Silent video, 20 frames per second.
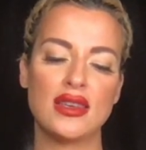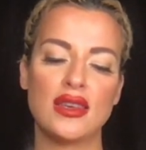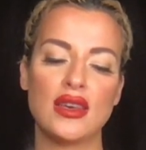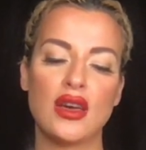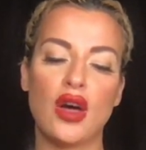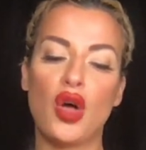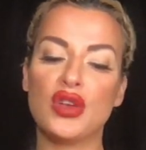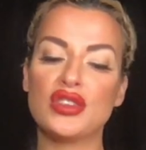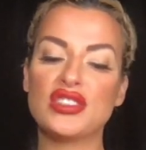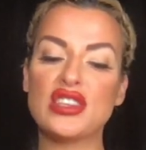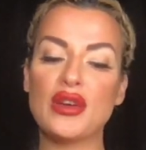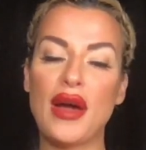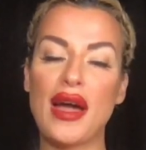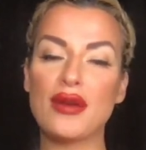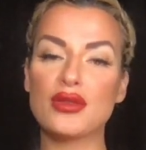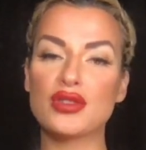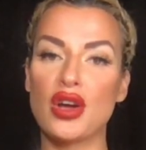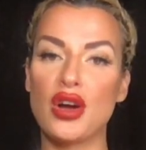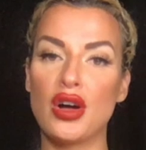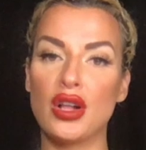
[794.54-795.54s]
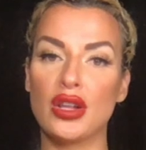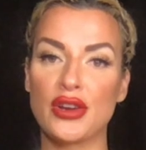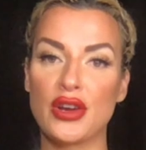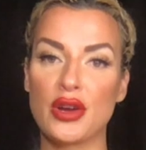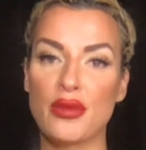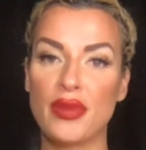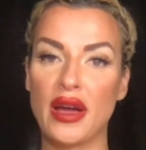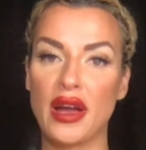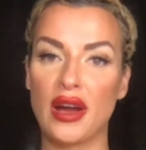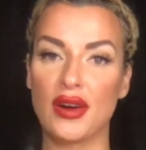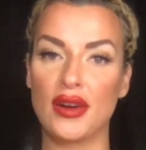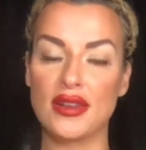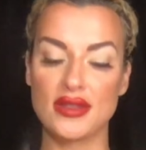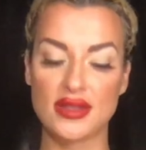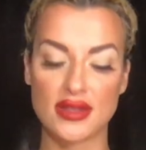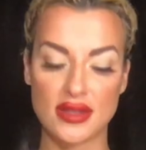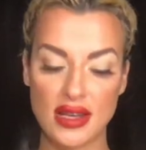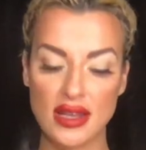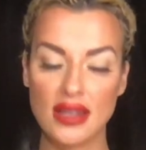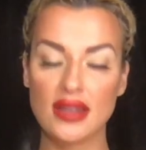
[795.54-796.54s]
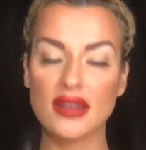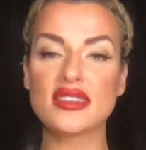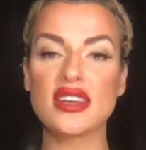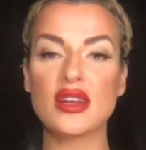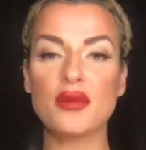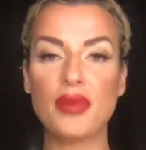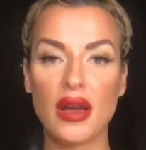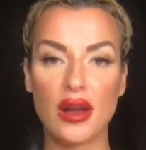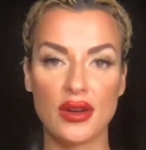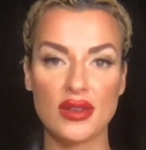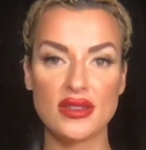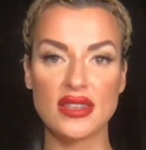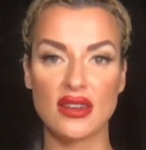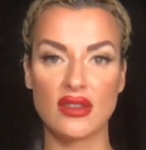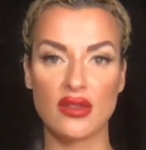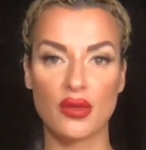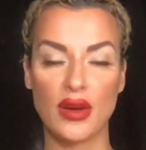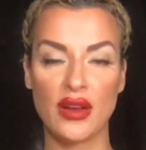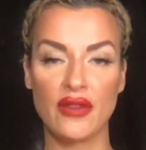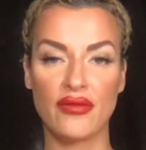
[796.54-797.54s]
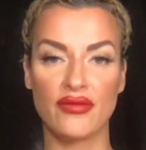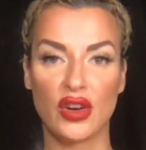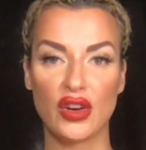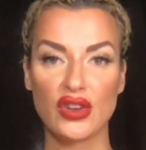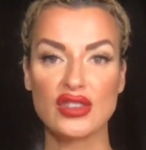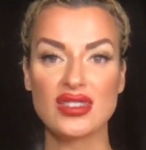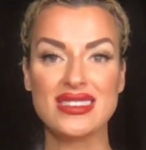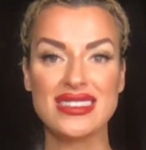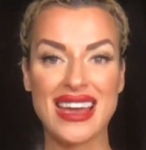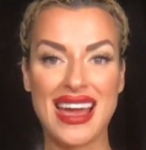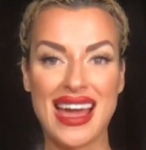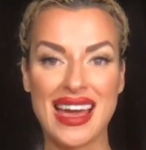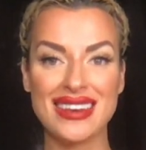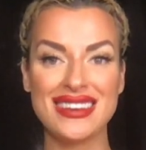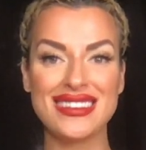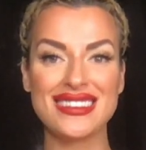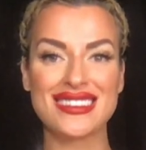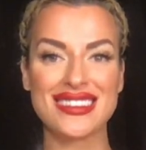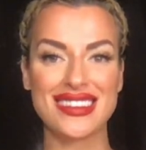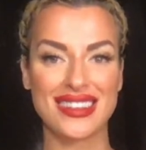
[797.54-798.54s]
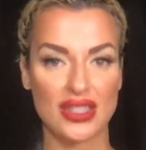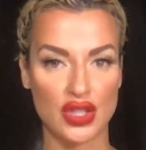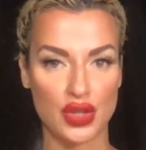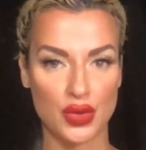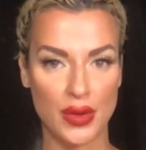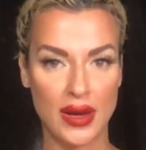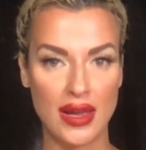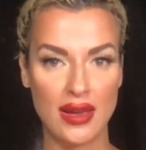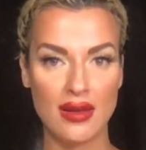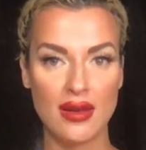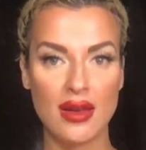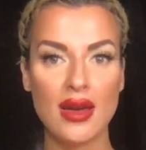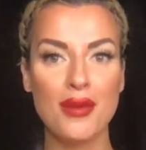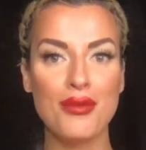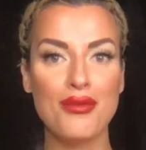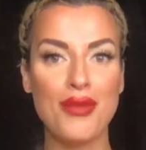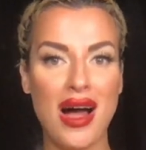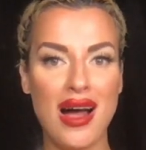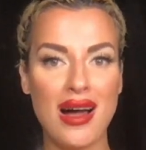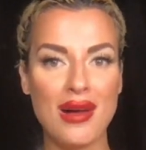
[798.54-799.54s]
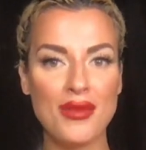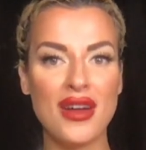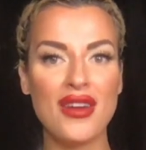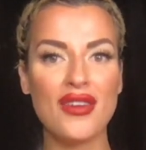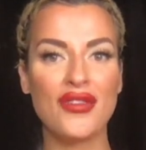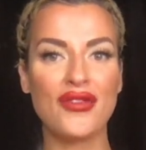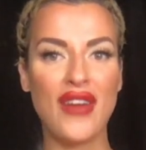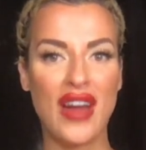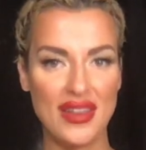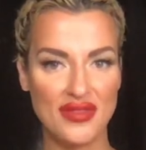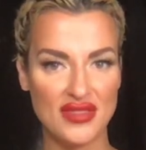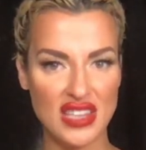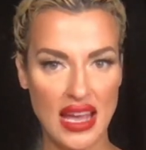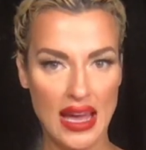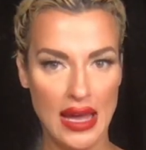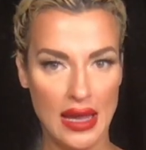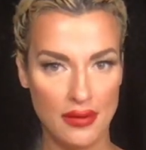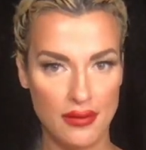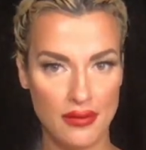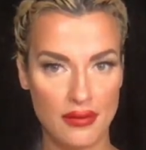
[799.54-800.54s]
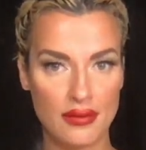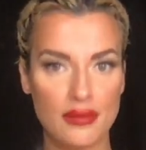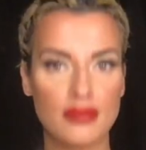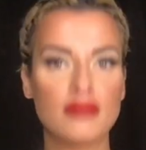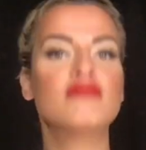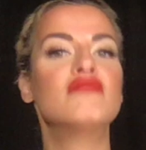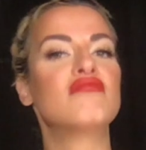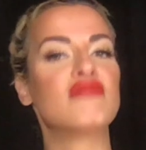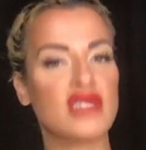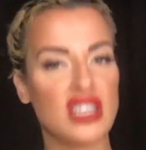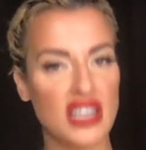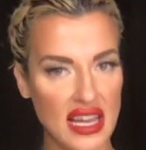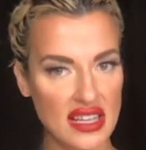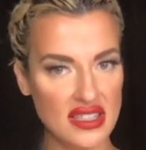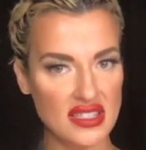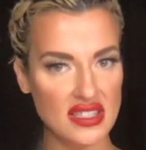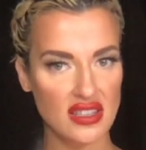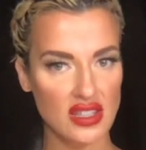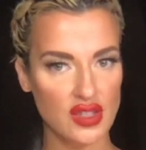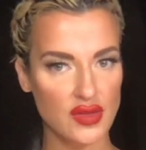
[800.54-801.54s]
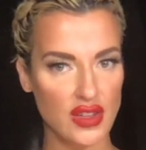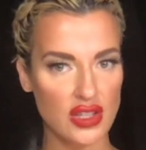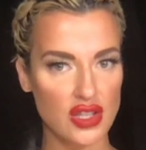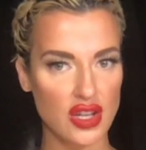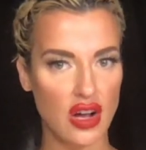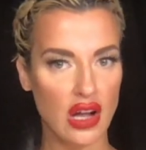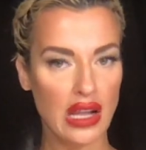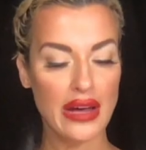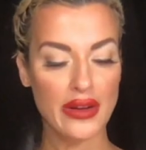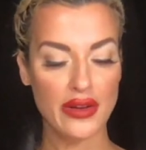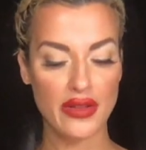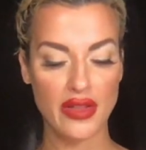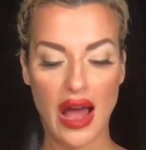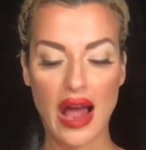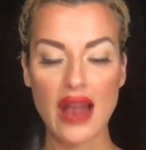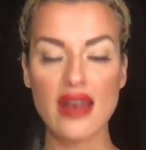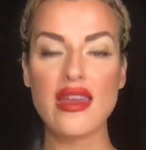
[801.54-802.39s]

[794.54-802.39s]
Also, how tall are your parents? Let's get parents out of the way first. Dad, 6'3", mom, 5'10". You get 6 feet tall out of that.